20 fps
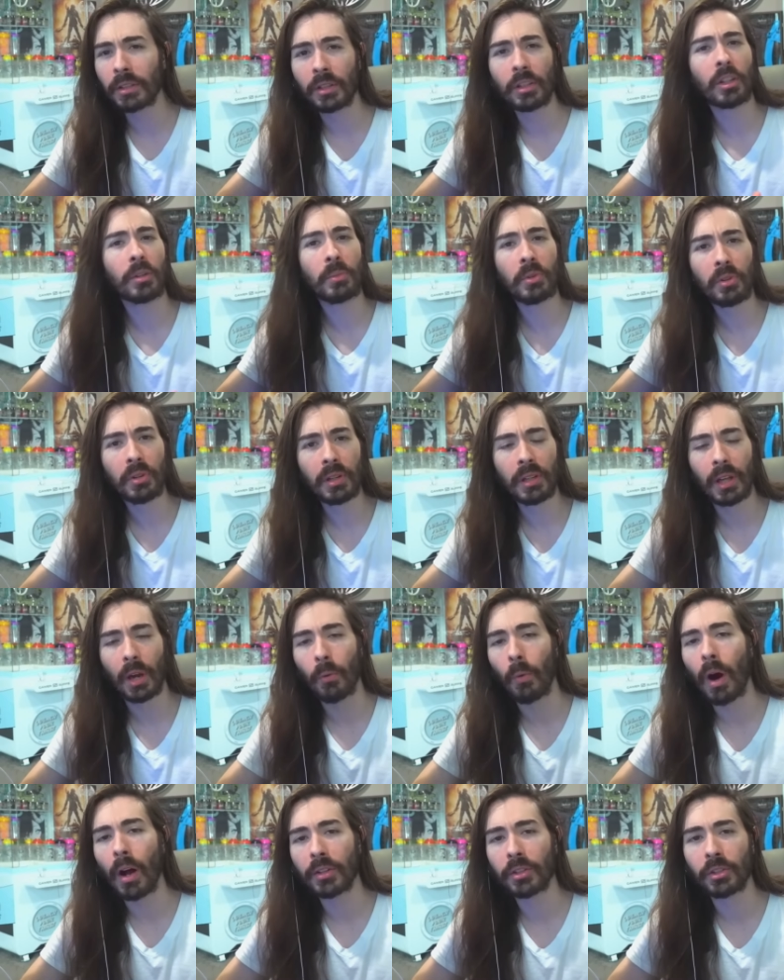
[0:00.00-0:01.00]
to the community that
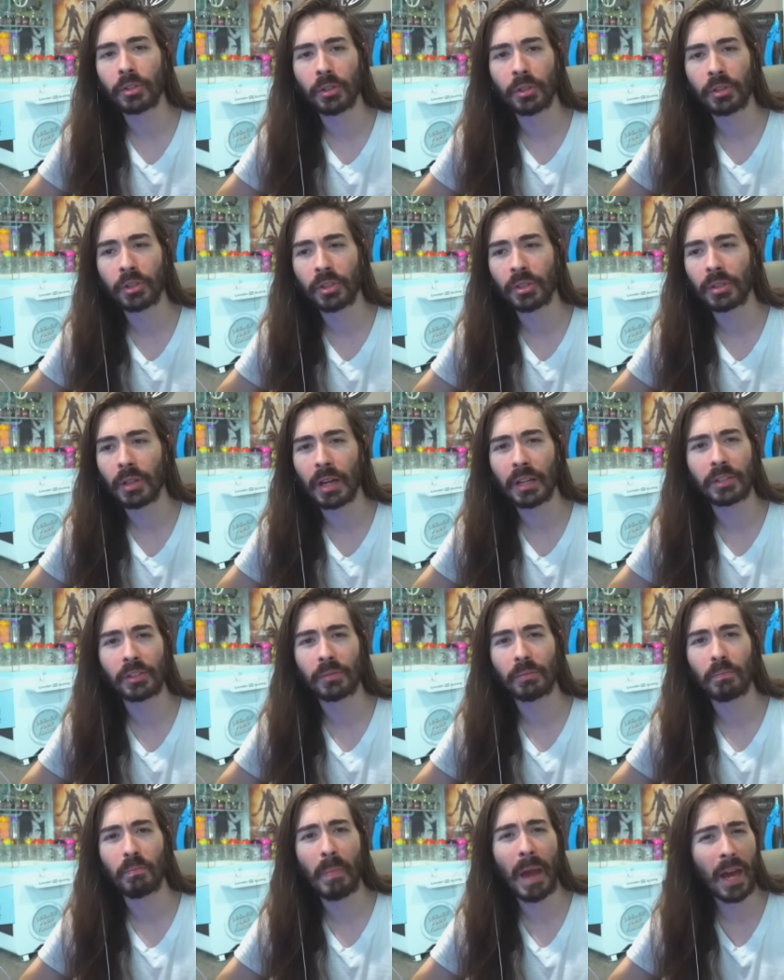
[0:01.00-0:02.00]
watches her, she
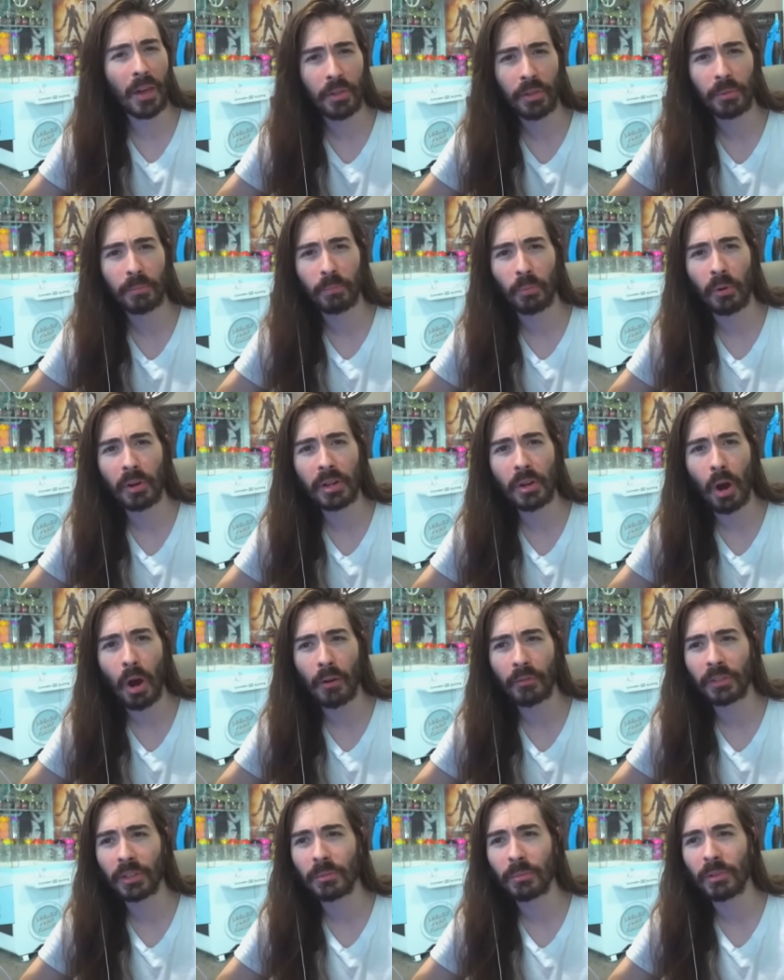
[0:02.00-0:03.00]
does meth pretty
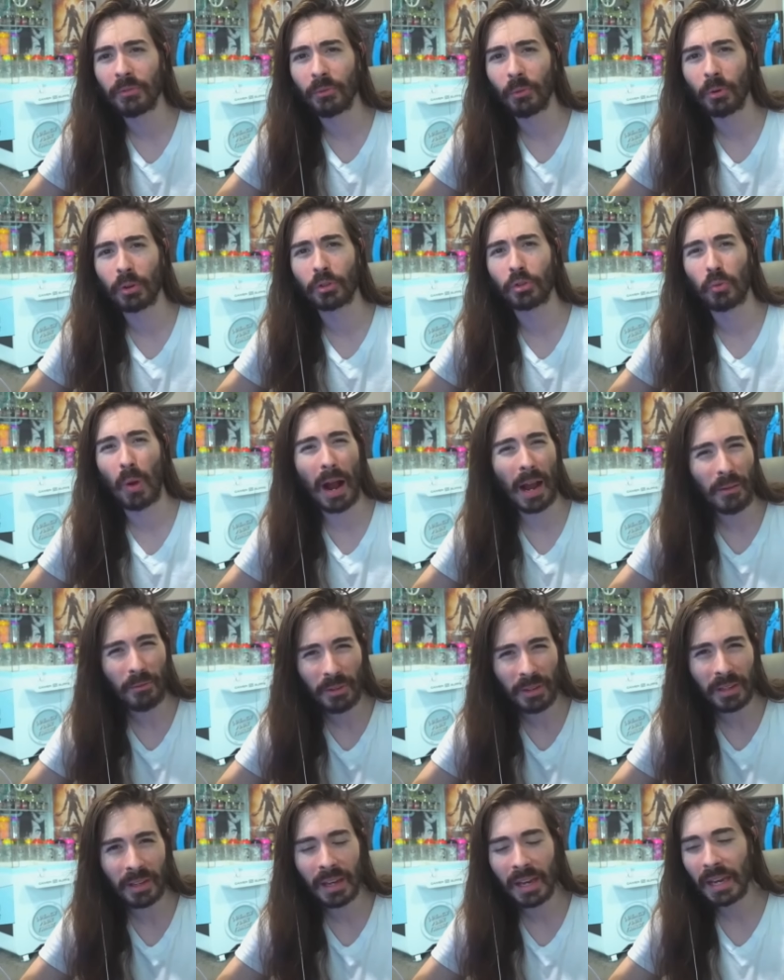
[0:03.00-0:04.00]
often before
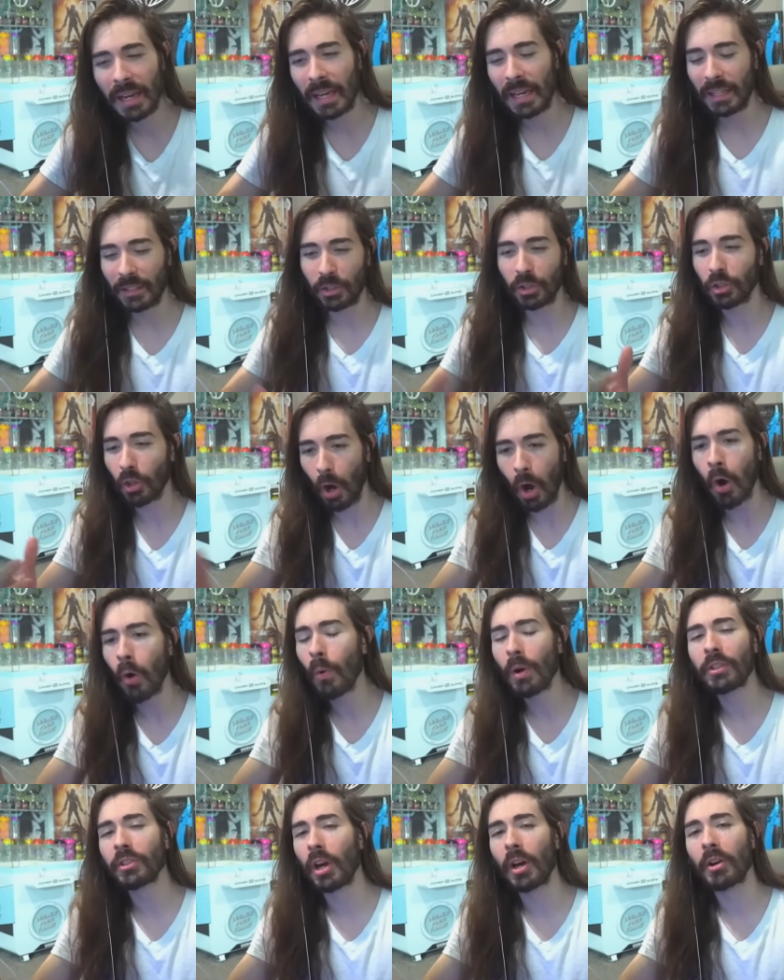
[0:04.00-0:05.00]
driving. She's
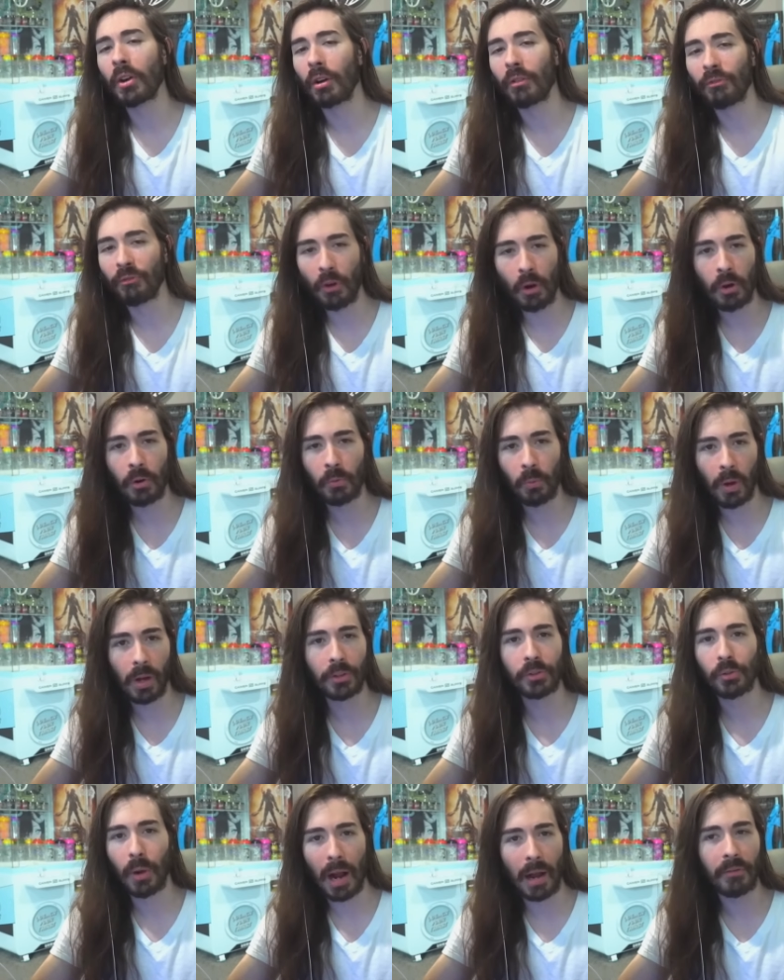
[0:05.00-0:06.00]
always on her phone while
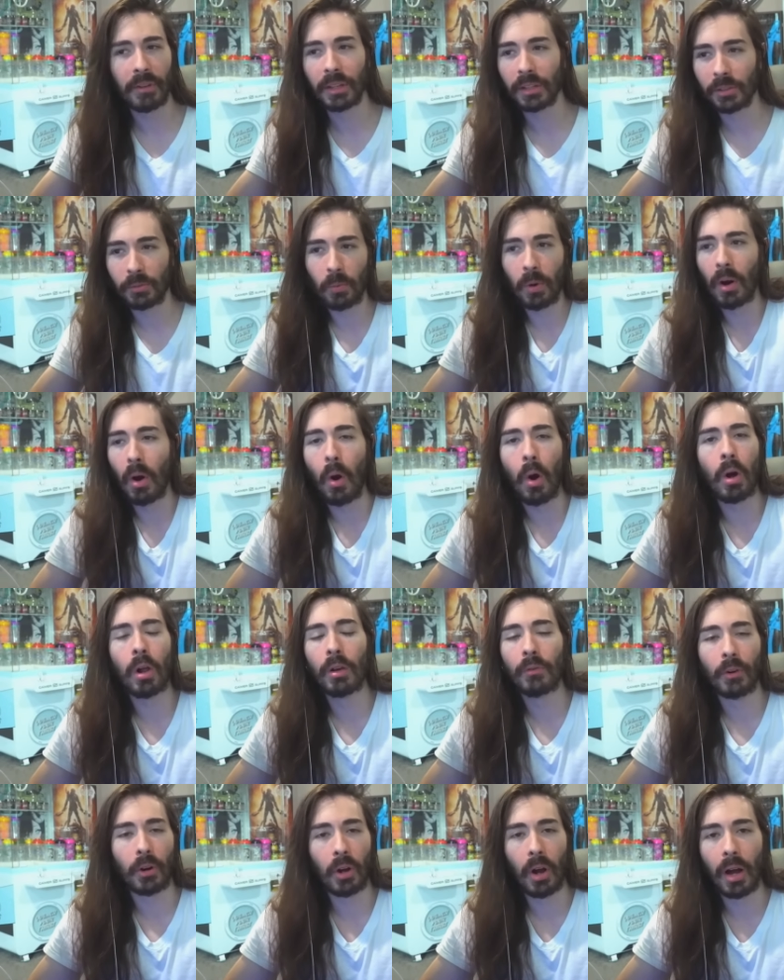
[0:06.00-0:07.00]
driving. It's where all
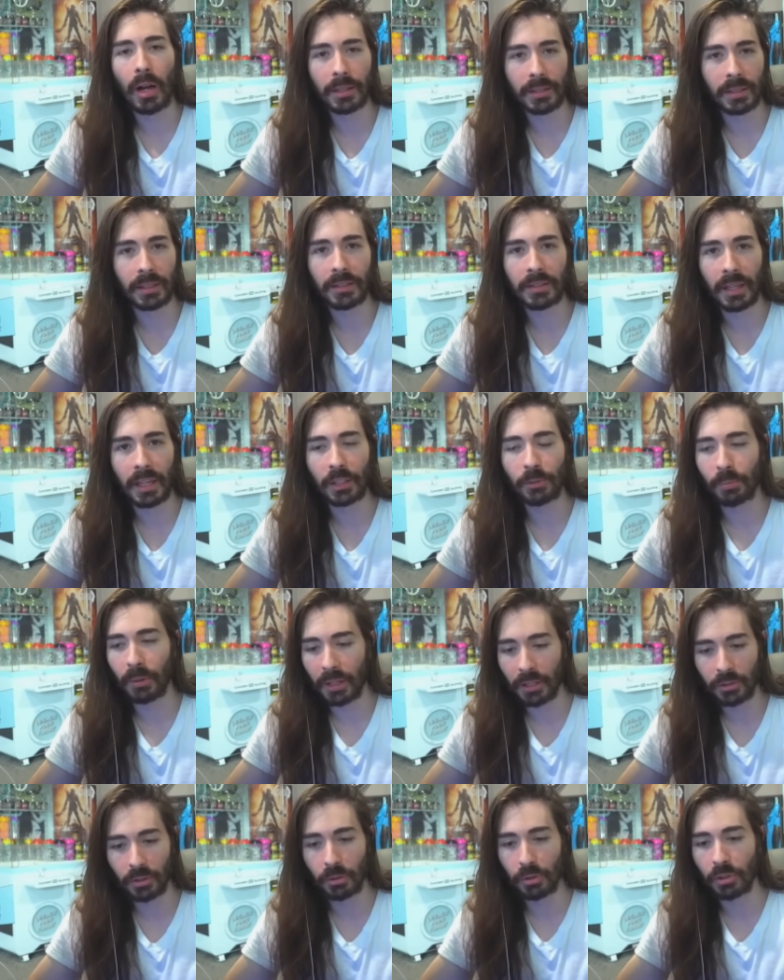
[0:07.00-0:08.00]
of her content takes
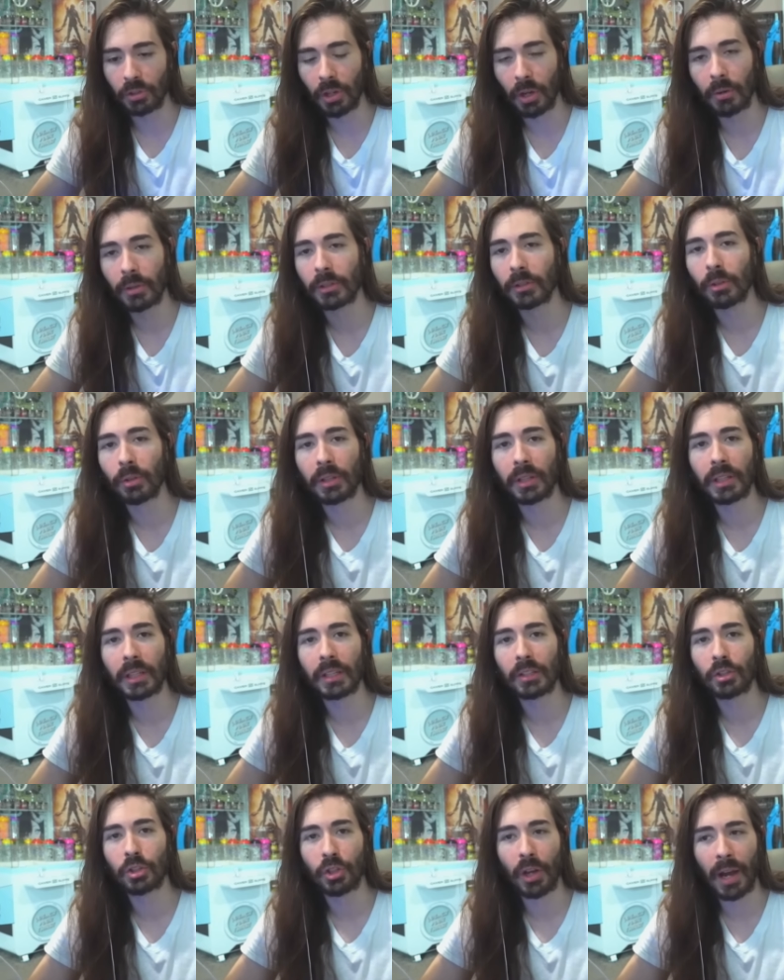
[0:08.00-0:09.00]
place, so she's always looking
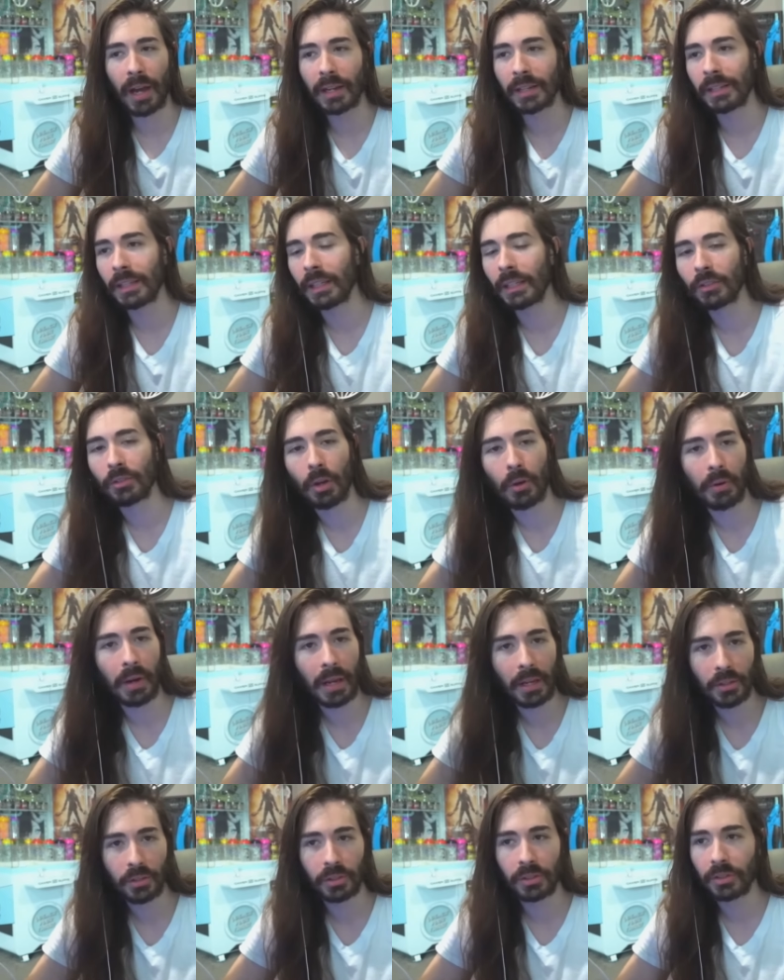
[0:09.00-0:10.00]
at chat, getting
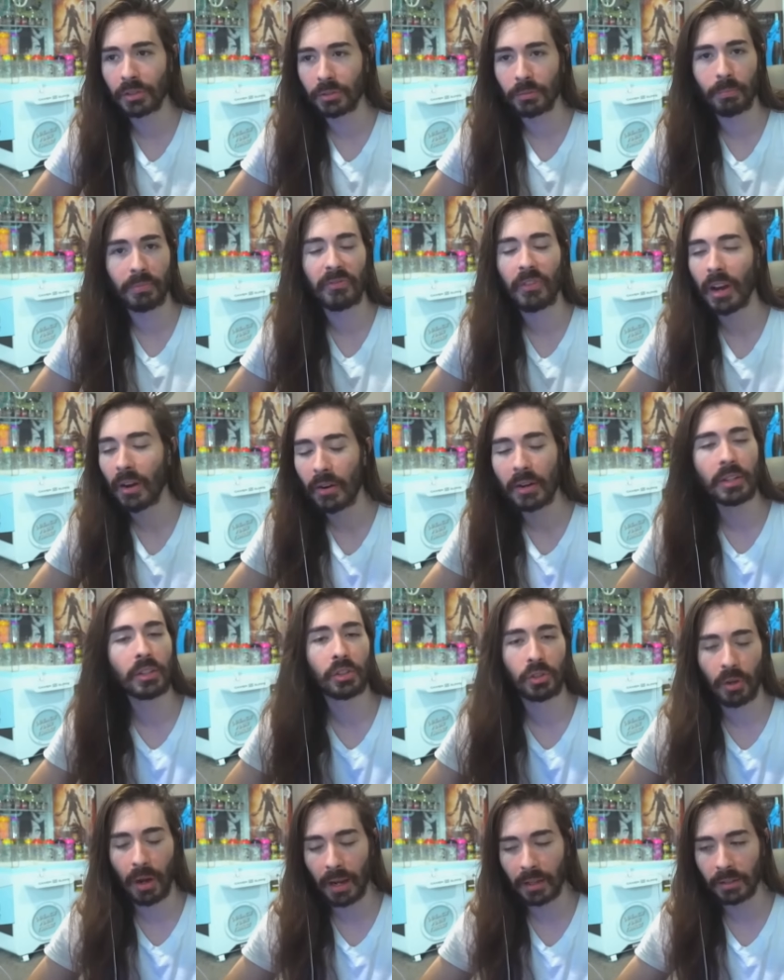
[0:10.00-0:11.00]
donations, very
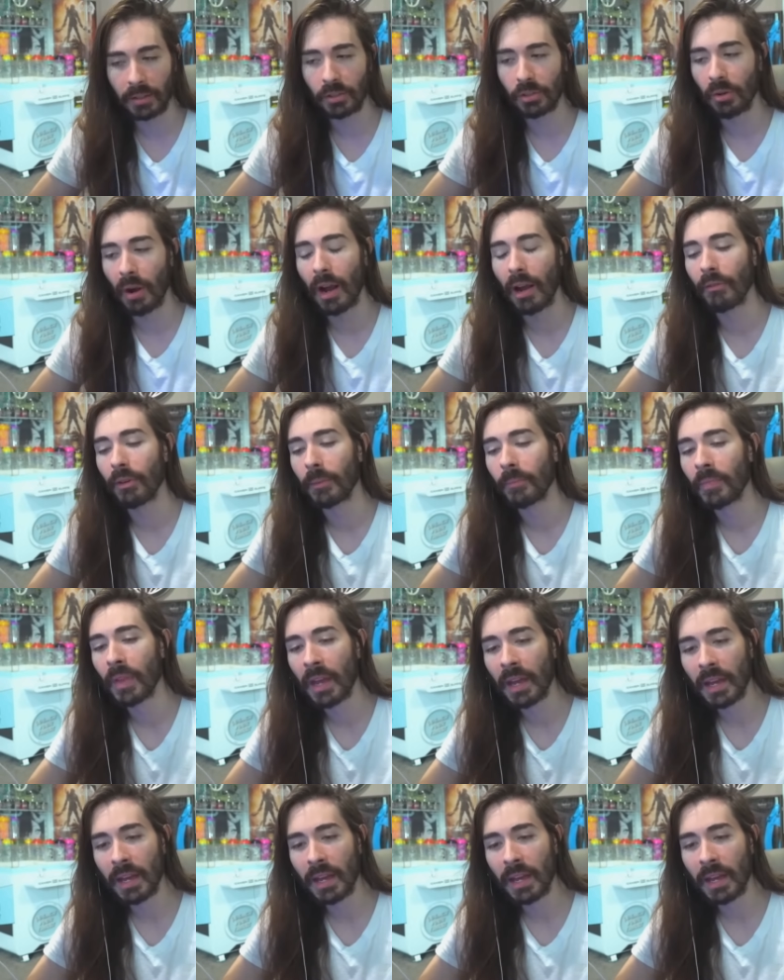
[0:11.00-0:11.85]
distracted driving.